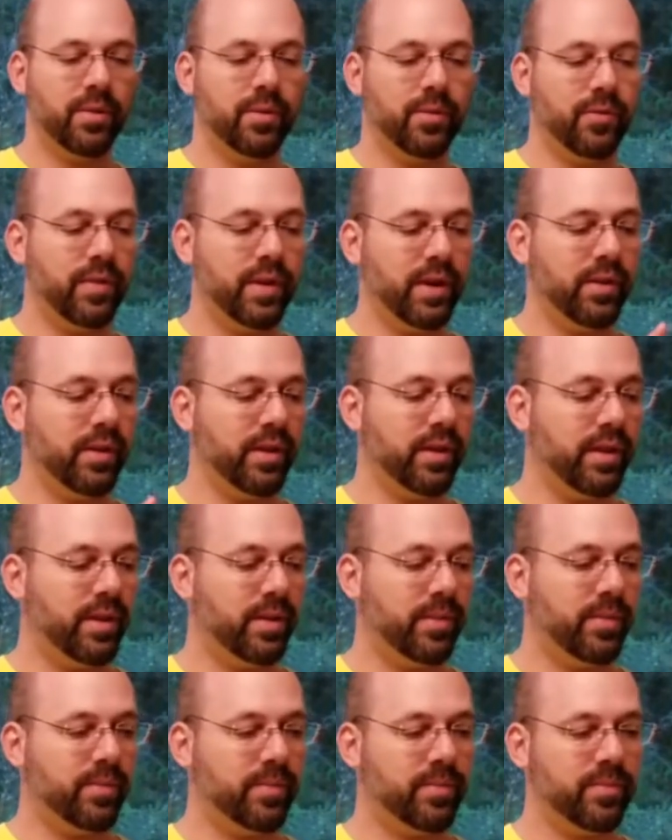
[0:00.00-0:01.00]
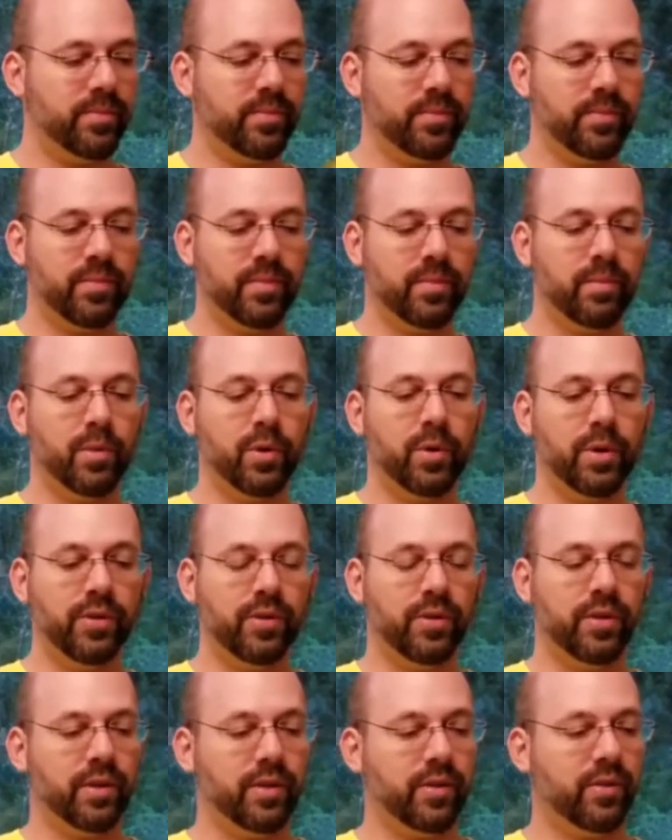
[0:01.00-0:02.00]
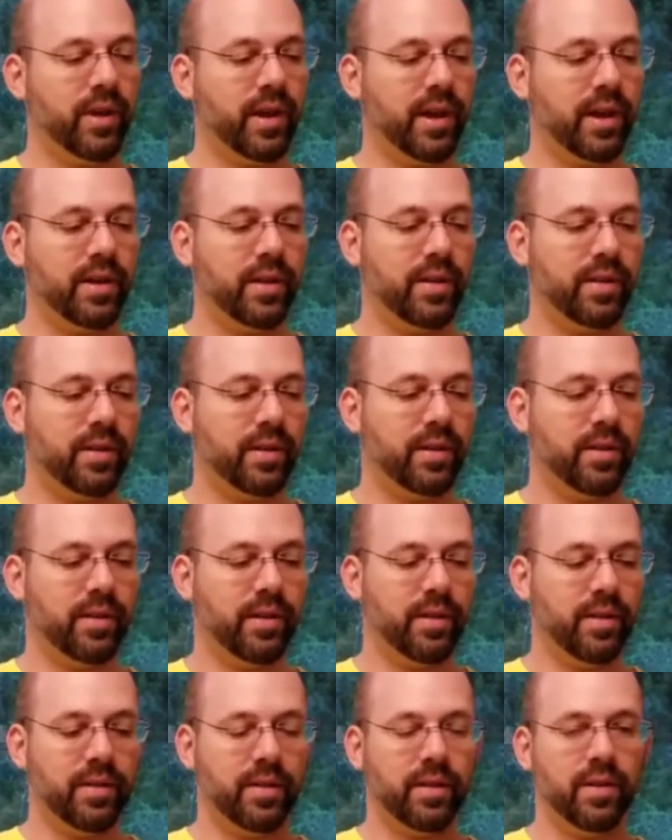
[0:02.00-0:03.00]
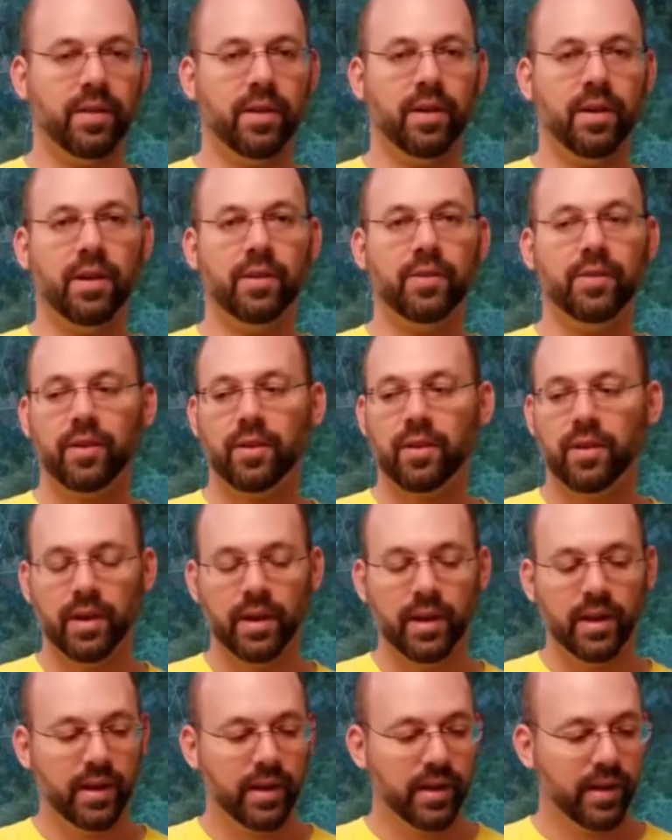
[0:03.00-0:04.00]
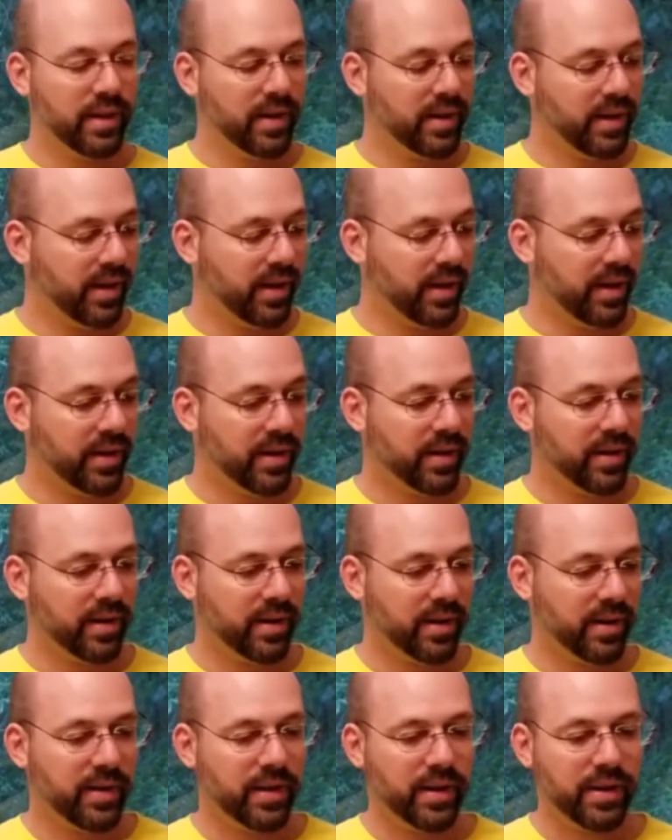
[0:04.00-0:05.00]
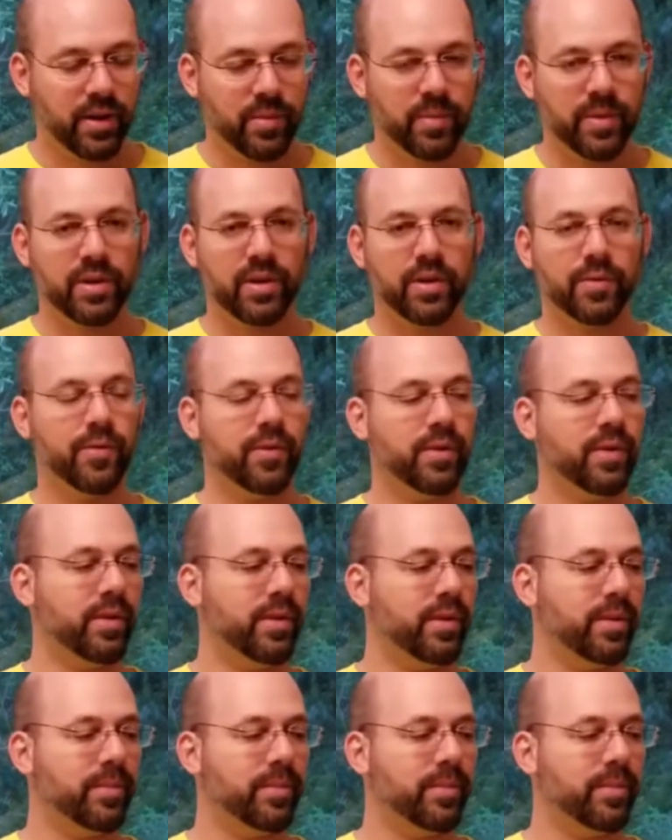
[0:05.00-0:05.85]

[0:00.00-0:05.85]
fairly moist inside in the husk, and they come in different